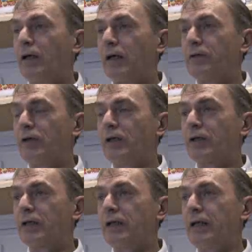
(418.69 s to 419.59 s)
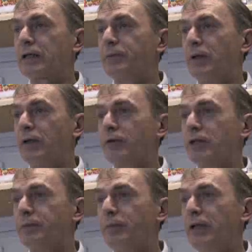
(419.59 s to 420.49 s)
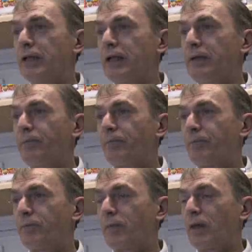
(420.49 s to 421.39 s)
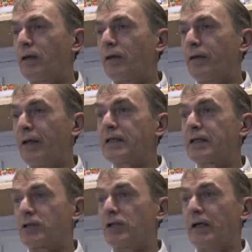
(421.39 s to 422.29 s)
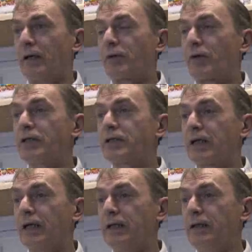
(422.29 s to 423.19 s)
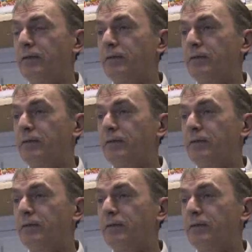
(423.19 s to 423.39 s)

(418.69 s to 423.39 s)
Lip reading: And if we look at the next bar, which is B, that's actually an upthrust again.